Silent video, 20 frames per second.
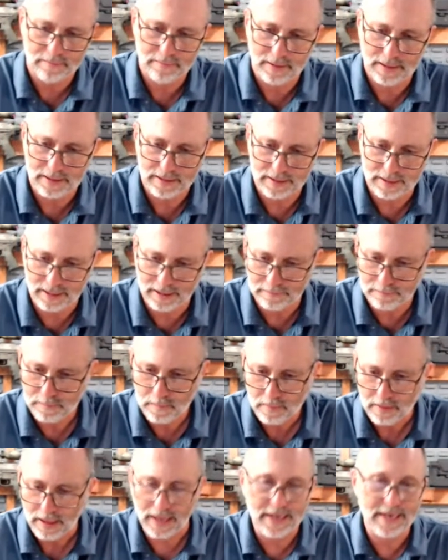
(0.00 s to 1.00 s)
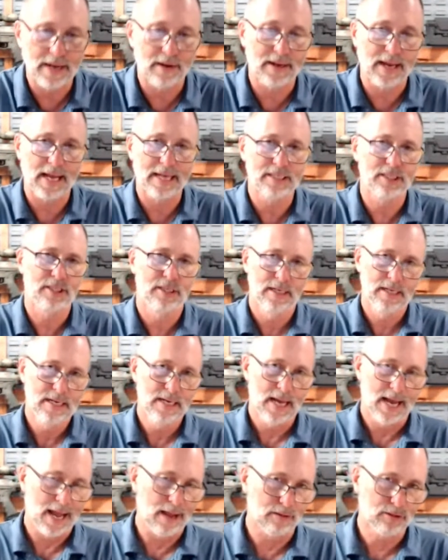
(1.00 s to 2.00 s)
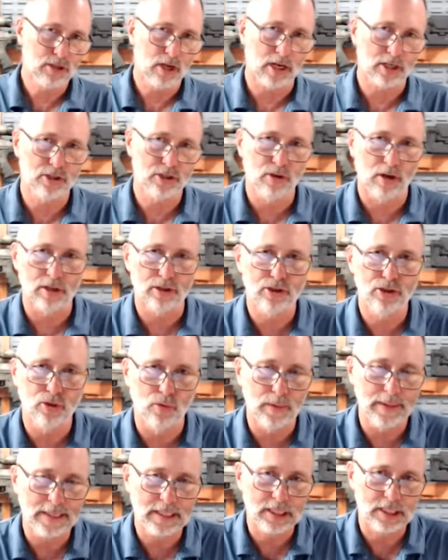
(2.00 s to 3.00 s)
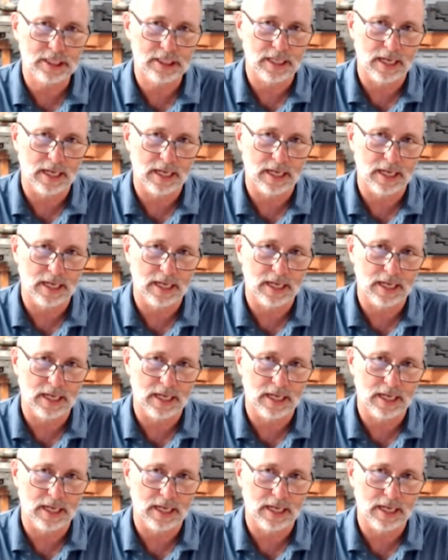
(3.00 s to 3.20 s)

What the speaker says: But anyhow, guys, I'll talk to you all in 2 weeks.